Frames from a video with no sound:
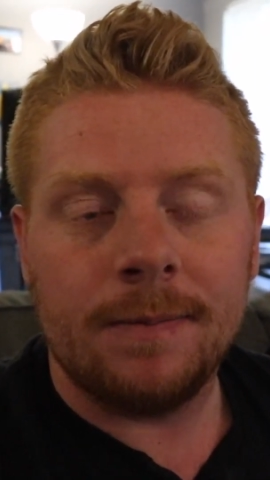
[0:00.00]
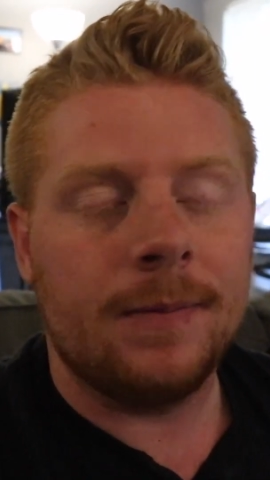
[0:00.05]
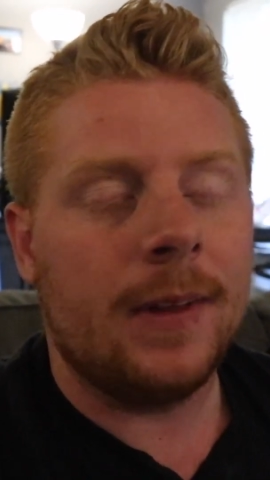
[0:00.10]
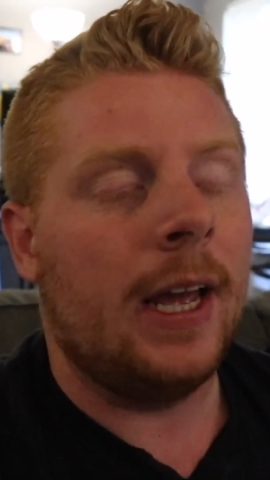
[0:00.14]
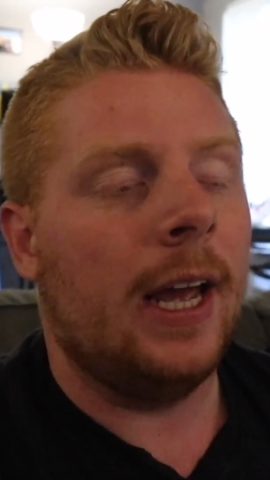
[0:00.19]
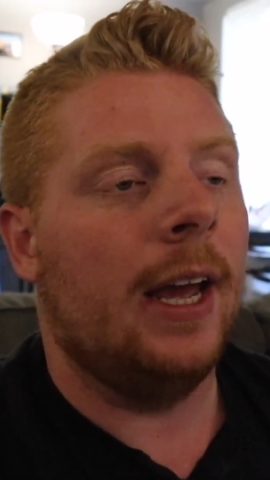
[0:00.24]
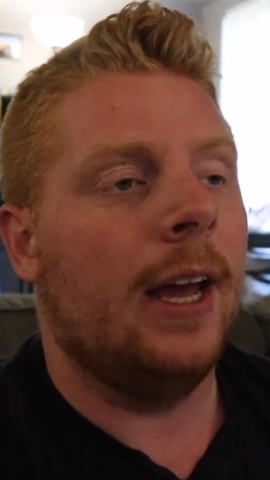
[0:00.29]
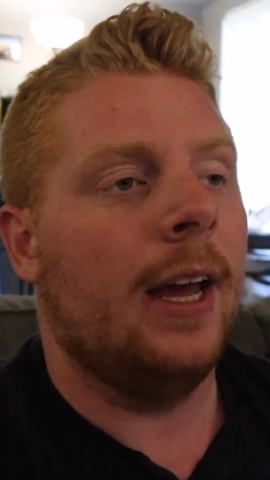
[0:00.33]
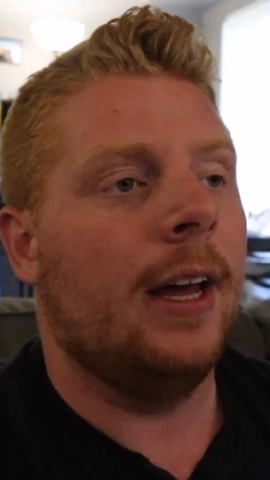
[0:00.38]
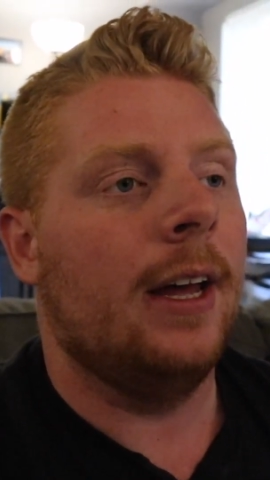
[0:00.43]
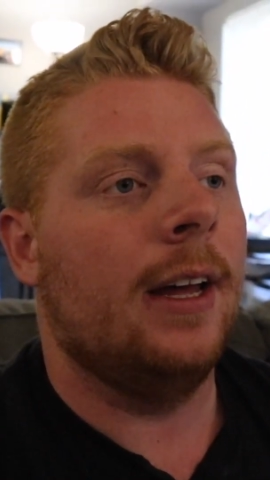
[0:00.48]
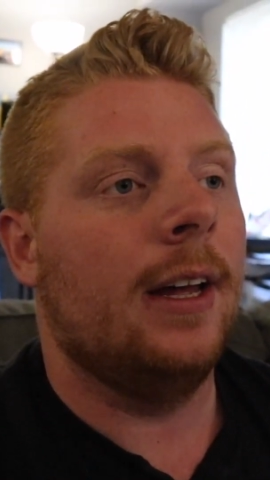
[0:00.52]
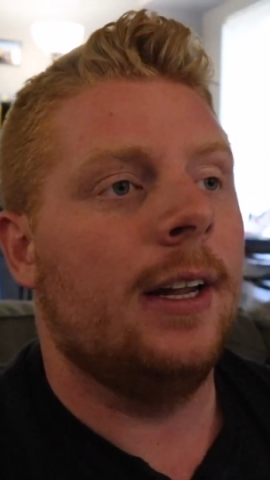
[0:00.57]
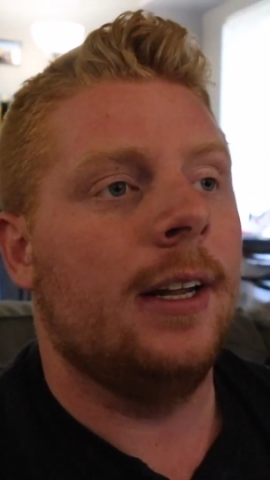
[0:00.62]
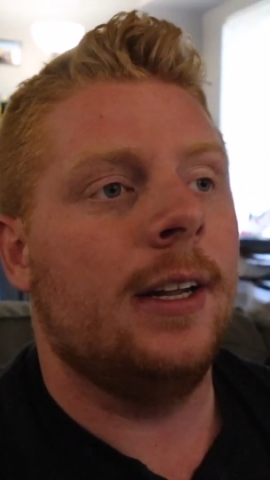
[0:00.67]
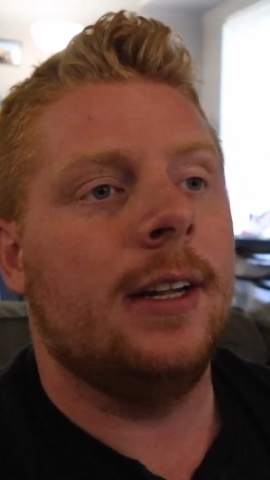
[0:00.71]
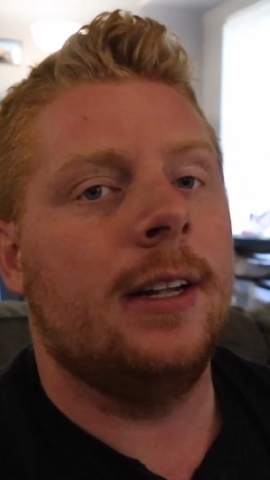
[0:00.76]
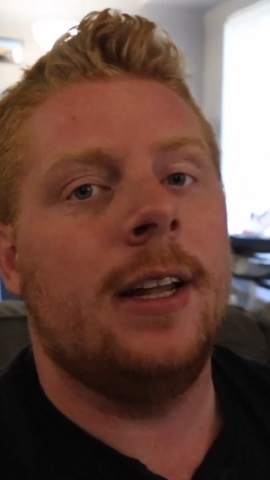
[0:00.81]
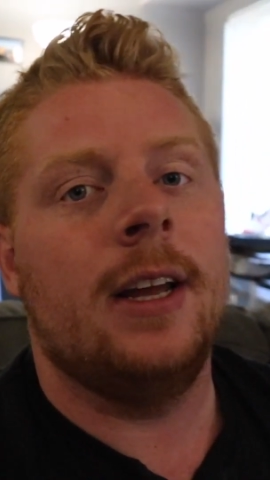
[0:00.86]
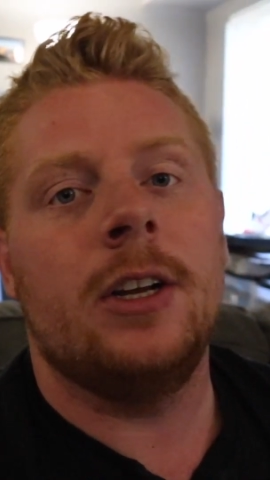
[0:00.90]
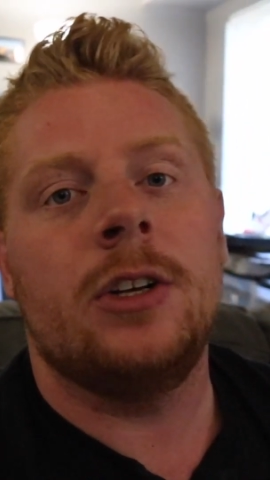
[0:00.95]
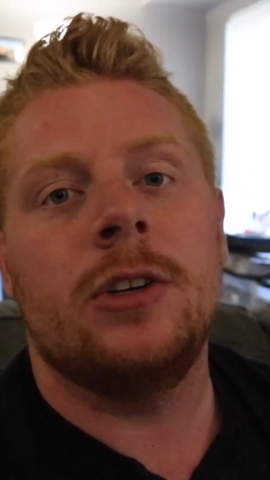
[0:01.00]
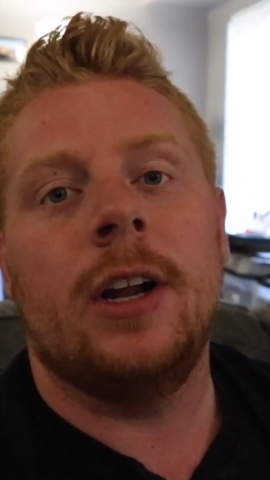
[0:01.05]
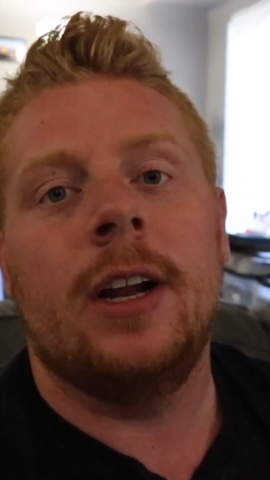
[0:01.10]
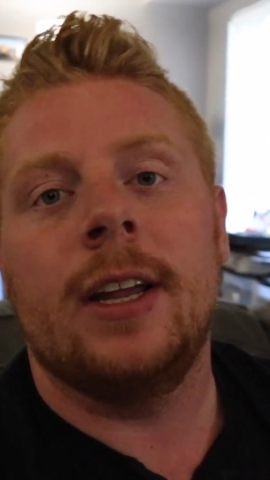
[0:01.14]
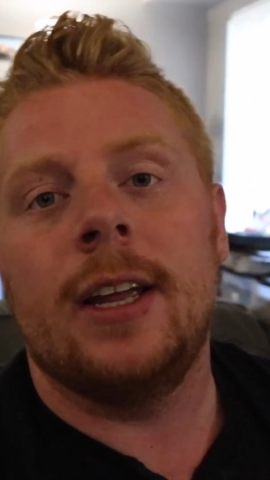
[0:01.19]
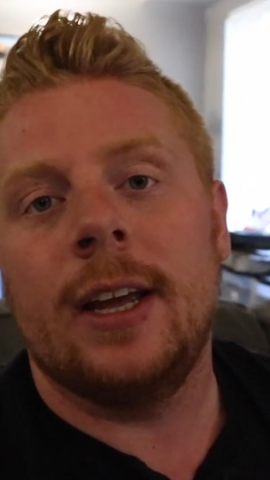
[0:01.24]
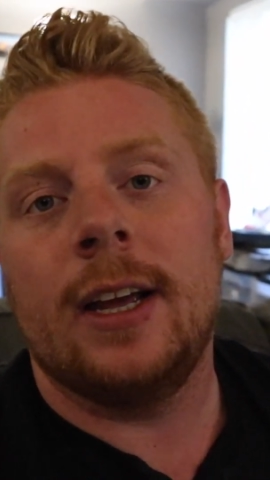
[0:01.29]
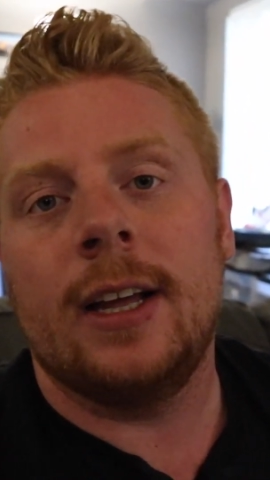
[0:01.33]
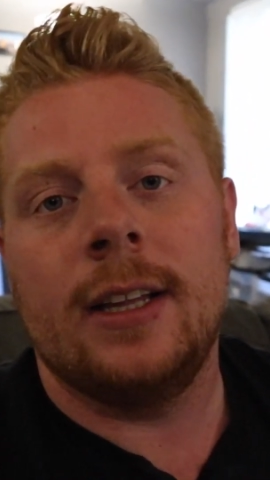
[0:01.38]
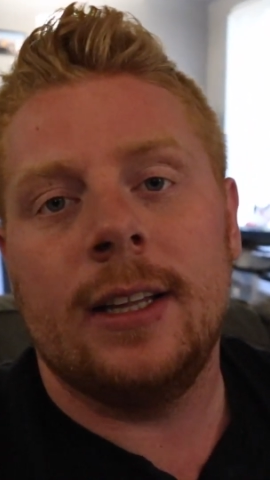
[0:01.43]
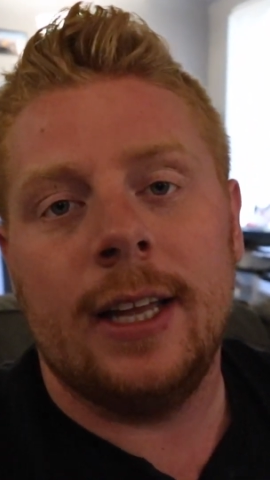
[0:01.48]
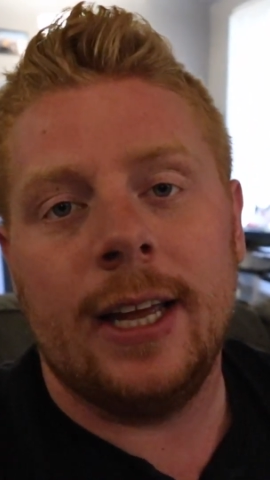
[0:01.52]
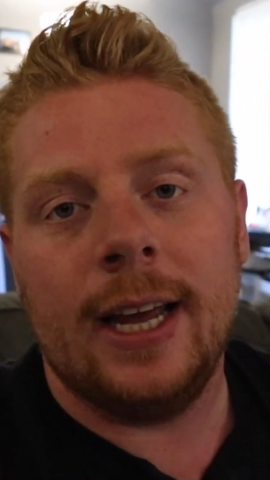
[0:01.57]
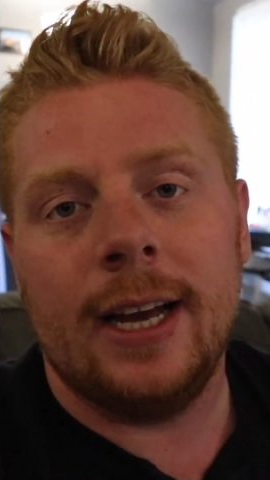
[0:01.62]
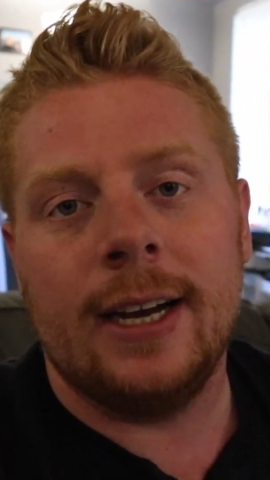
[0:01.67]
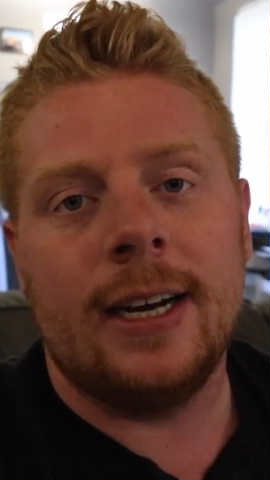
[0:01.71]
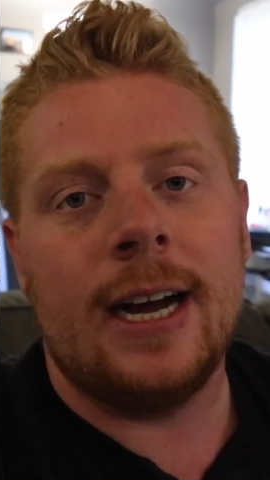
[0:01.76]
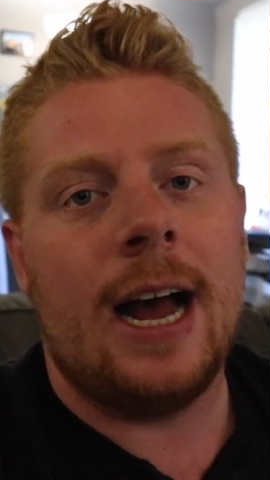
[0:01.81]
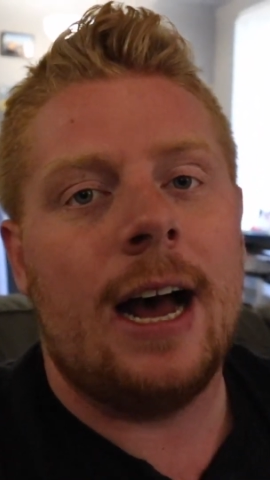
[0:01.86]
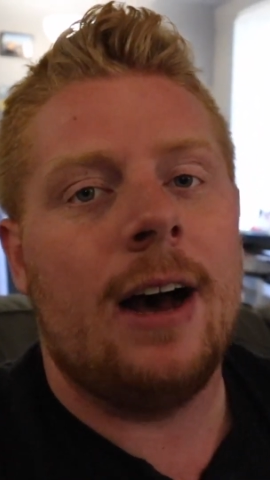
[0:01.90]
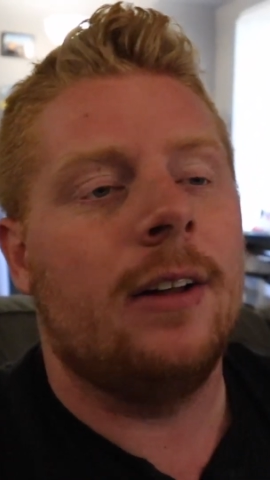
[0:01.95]
And they try to kick
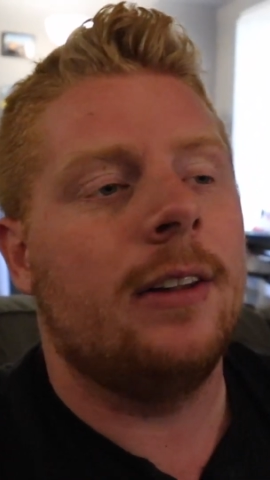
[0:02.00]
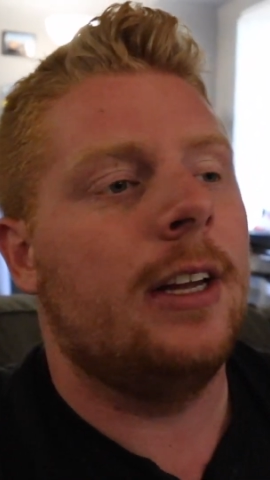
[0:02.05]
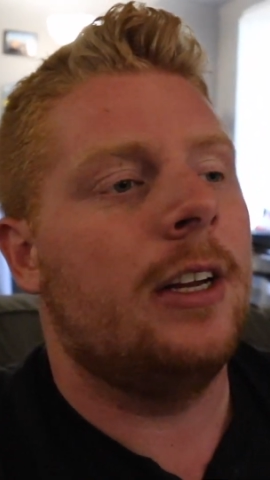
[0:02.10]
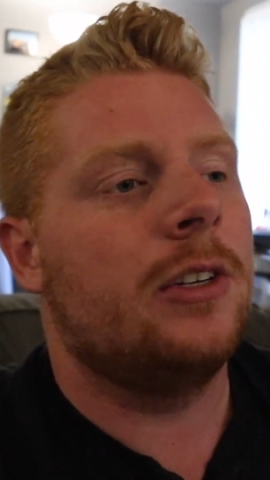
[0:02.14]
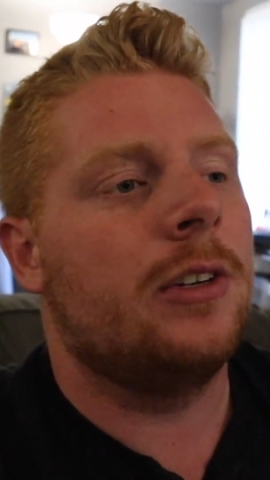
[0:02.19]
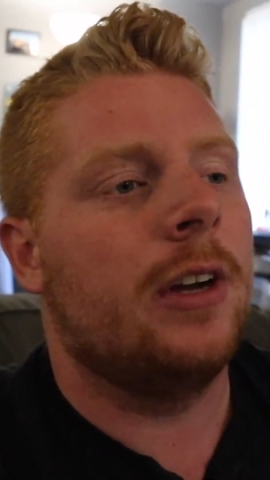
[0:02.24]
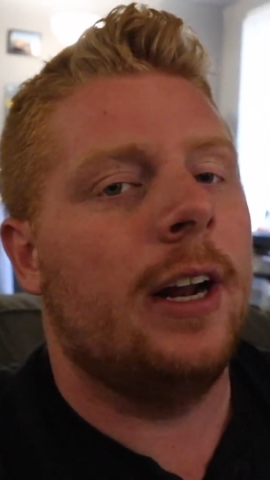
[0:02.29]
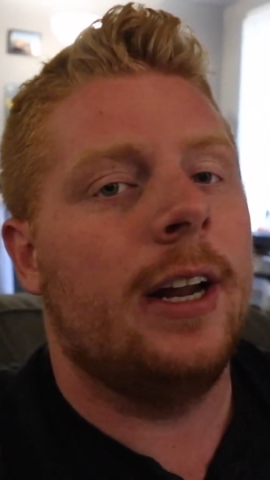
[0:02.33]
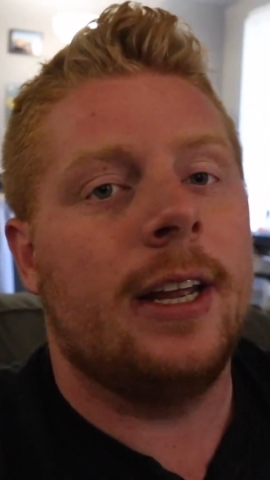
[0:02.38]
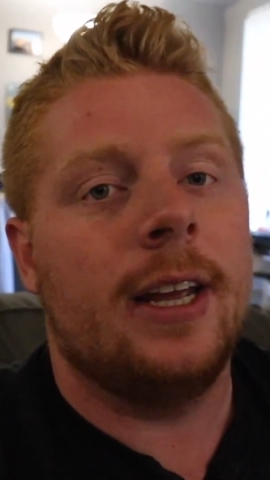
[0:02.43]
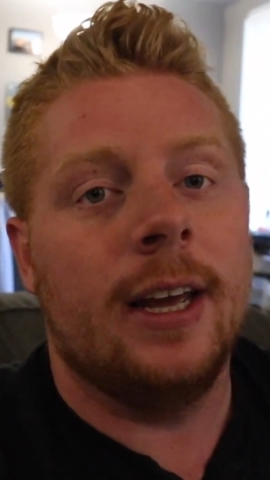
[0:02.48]
Leah out. They try to